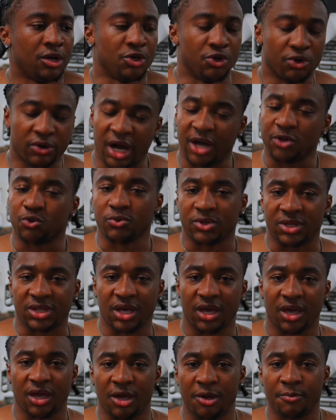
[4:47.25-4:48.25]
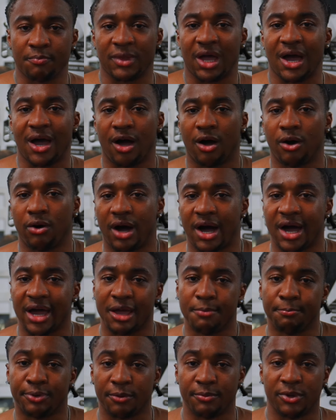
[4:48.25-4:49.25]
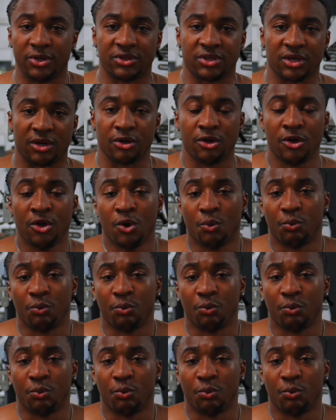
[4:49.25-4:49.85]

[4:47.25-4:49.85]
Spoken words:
you guys will see how I implement it